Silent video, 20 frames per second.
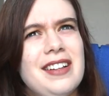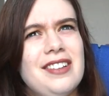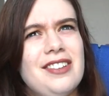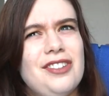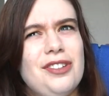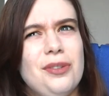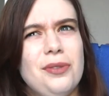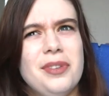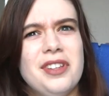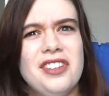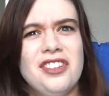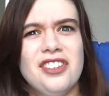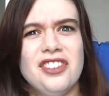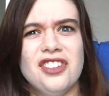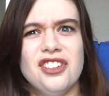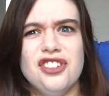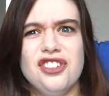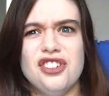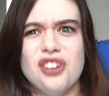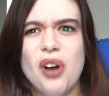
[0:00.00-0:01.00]
do this
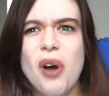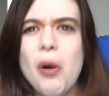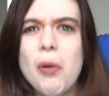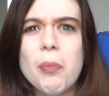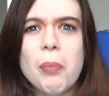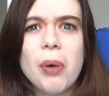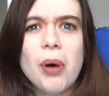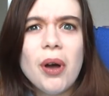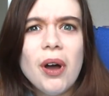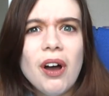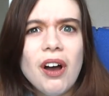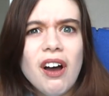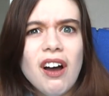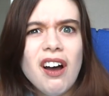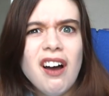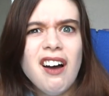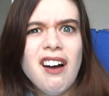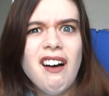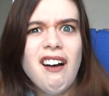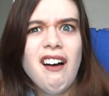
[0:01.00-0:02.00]
as a job.
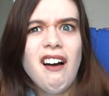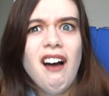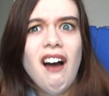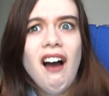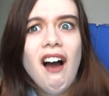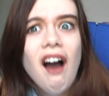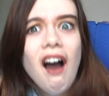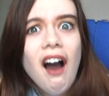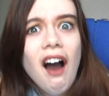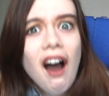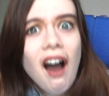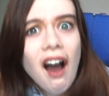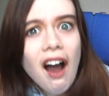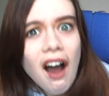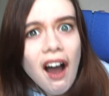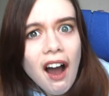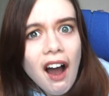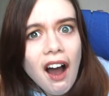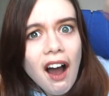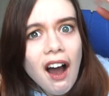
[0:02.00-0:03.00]

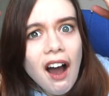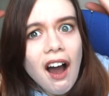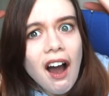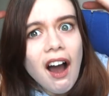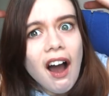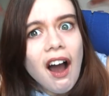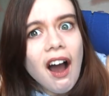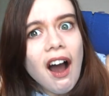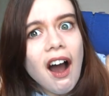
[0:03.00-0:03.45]
Oh,